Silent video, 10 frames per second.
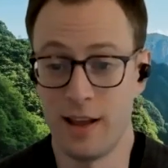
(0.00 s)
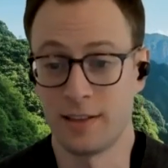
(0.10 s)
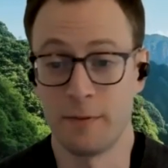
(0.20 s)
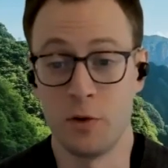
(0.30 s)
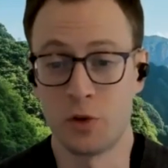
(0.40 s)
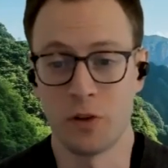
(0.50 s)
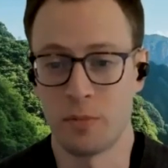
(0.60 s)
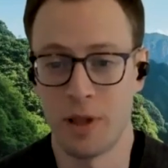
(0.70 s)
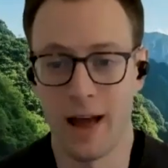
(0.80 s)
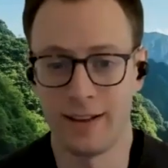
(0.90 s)
it's the future of
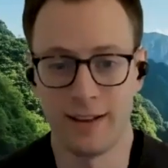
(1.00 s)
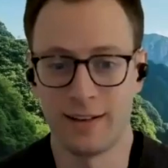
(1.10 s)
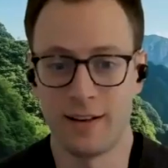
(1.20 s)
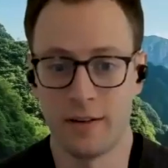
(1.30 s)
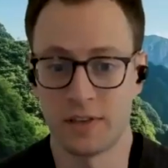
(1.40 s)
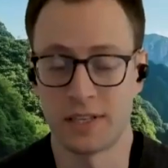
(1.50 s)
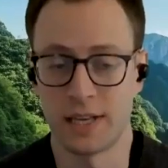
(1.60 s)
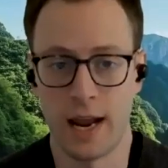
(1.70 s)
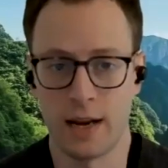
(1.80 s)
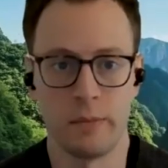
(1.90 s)
the planet and
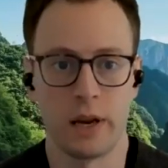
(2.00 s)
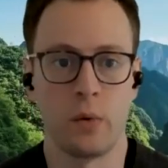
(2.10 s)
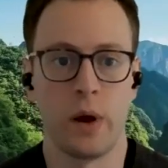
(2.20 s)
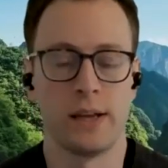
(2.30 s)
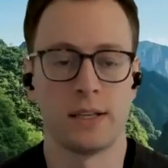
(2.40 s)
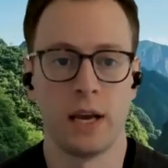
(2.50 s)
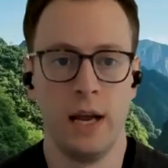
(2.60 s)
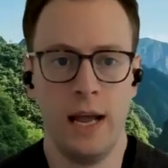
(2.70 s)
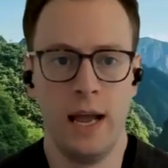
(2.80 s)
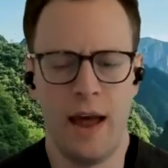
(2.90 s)
society in many ways,
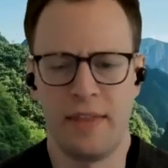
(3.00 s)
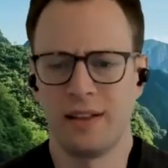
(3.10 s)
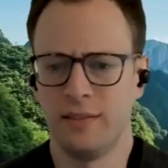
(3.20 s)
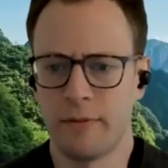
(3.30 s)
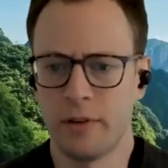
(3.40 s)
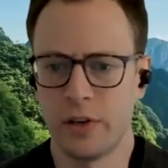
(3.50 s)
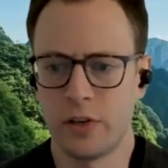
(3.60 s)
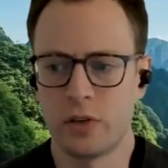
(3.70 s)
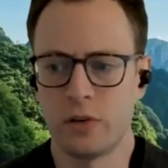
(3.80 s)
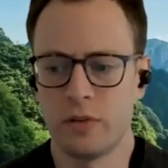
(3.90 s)
and then
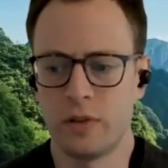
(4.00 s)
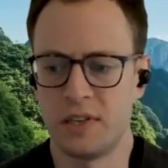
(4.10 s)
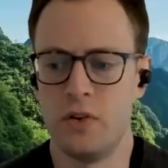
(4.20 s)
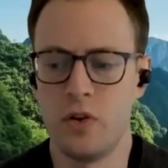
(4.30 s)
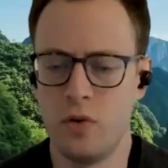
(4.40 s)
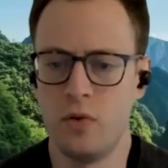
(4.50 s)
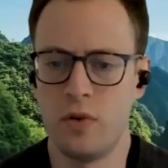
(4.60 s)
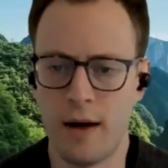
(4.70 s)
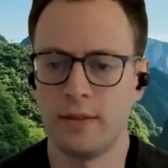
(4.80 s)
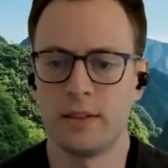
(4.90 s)
leverage this new
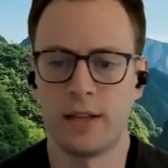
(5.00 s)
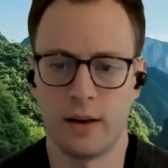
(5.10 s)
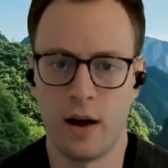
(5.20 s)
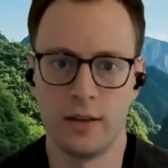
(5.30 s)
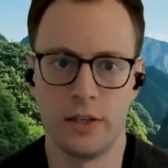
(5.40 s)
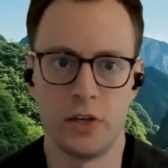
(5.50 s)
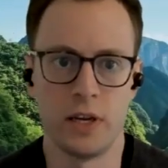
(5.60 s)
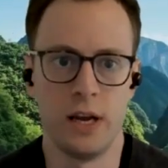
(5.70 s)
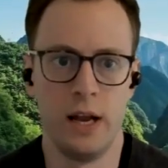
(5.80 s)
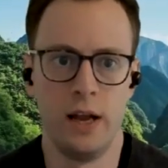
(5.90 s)
novel
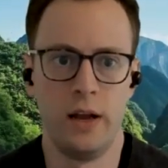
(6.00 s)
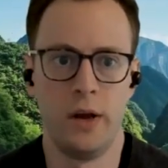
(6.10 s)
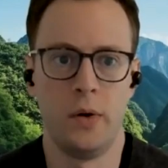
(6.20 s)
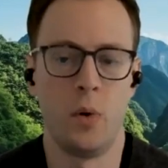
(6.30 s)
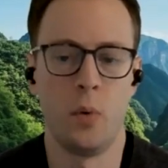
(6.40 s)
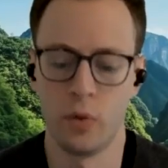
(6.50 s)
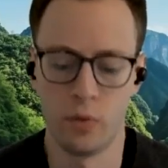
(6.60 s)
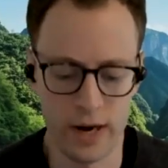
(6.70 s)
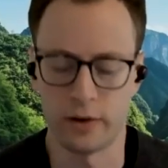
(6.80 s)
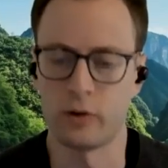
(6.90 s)
technology. Well, we're
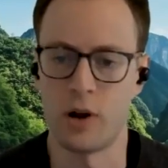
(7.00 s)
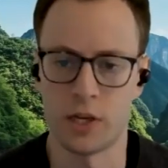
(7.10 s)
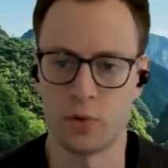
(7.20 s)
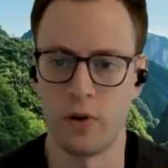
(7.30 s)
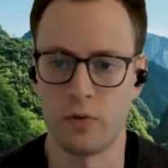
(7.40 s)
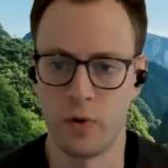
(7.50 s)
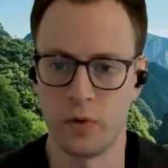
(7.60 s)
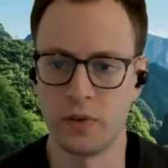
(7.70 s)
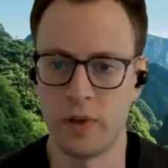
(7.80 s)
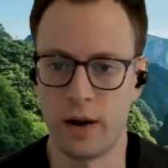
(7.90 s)
right at the
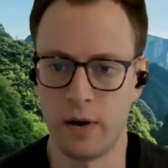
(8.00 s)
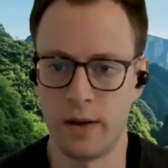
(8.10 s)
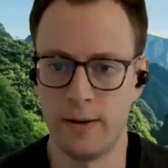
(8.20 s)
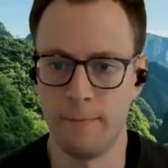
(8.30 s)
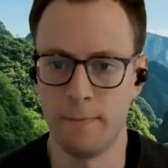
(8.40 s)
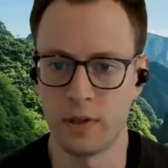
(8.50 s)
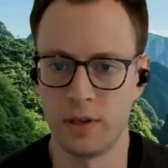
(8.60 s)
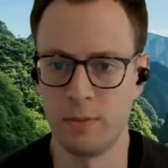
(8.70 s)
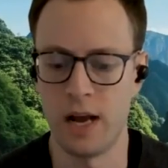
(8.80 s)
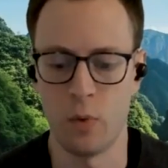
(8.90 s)
crossroads of that, right?
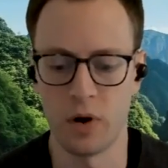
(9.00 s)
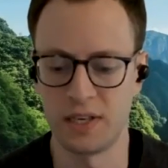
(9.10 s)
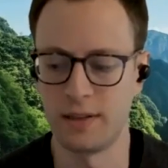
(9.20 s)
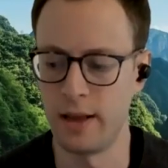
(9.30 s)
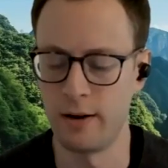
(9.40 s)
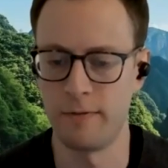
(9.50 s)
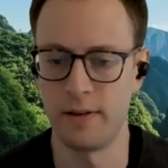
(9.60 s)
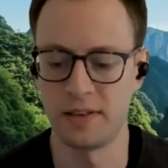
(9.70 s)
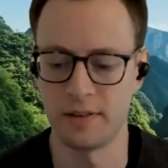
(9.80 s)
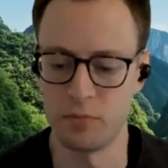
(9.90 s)
KlimaDAO works at the
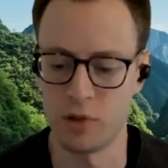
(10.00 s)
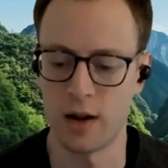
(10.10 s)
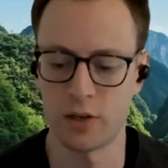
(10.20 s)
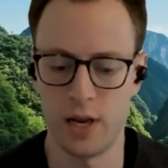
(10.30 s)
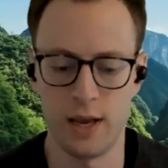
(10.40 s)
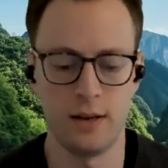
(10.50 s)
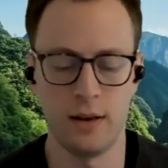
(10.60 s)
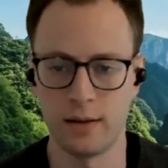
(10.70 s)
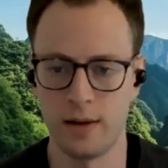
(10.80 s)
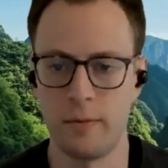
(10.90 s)
interface of
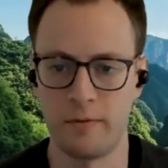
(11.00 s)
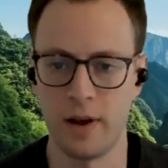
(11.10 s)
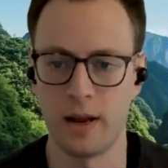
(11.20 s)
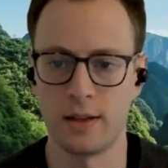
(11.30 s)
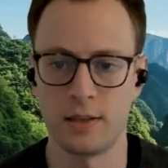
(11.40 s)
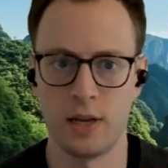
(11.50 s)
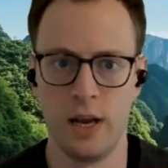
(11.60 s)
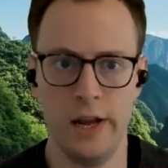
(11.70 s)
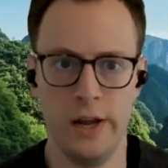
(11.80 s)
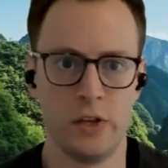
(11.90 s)
blockchain and climate finance.
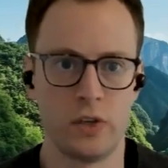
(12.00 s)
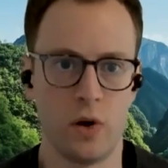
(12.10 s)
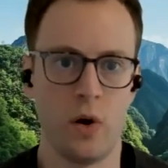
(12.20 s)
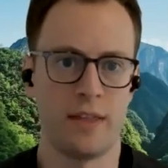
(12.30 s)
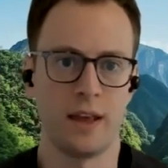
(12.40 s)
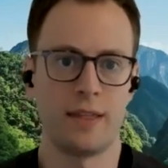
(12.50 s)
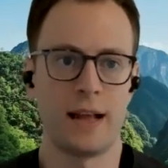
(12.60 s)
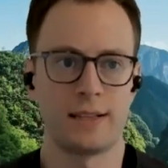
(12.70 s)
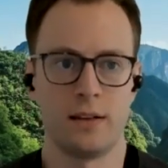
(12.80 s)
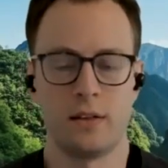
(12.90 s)
So I think
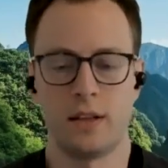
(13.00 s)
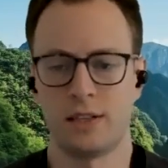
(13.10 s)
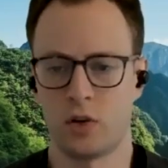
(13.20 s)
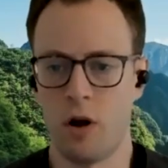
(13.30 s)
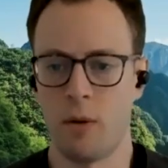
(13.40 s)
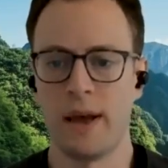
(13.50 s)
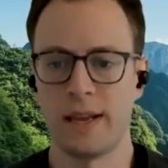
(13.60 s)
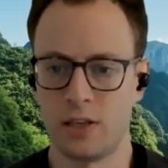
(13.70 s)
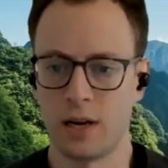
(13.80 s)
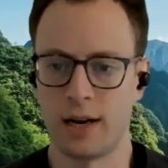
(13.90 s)
that's a that's strong
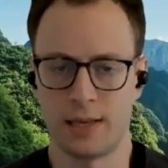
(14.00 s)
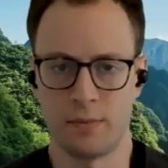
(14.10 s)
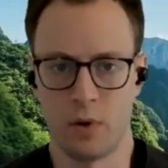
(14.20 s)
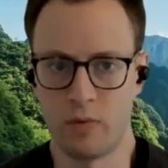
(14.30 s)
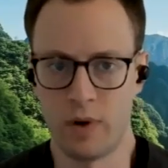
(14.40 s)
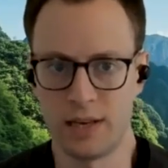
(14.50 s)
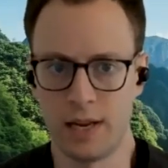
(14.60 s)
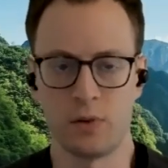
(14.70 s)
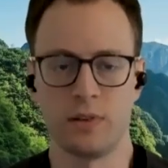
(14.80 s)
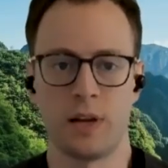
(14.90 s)
messaging. that's something that
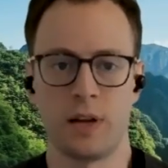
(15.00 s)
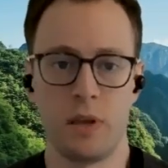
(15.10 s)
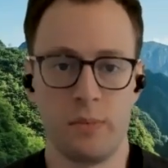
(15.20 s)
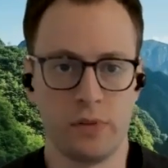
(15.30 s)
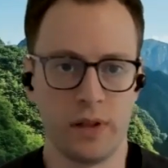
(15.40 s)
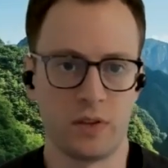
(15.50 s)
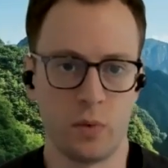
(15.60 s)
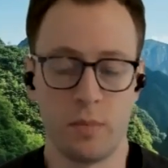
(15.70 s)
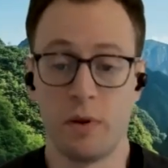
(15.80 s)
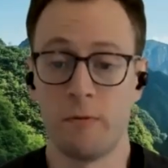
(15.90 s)
resonates with a lot of people, and
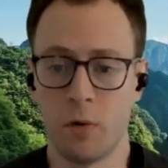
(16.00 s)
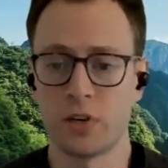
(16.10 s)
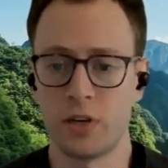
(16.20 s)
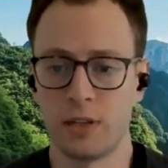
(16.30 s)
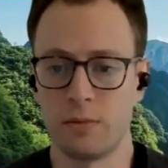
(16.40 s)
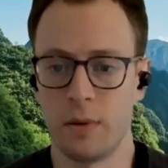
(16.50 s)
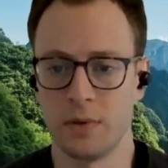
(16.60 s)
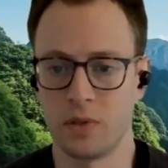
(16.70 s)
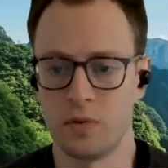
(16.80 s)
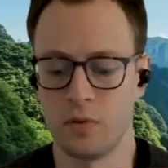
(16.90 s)
so we've been fortunate to be
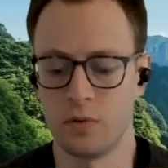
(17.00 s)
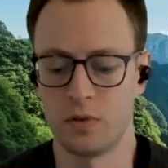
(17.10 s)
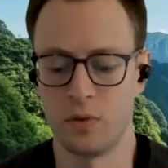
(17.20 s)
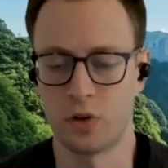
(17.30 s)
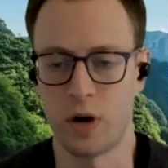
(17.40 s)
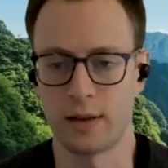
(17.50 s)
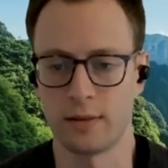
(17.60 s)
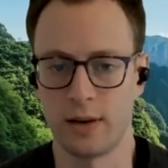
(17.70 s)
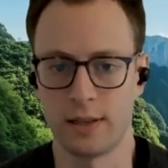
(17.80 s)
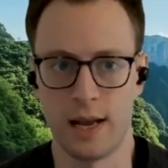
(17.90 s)
able to to
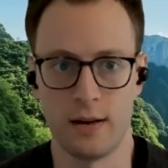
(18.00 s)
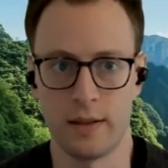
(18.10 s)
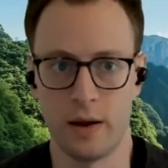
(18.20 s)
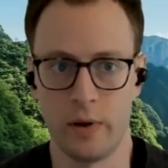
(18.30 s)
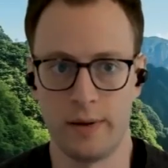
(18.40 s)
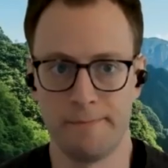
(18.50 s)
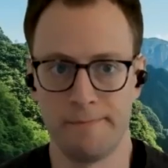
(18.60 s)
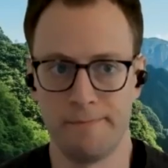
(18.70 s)
attract a lot of talent that way.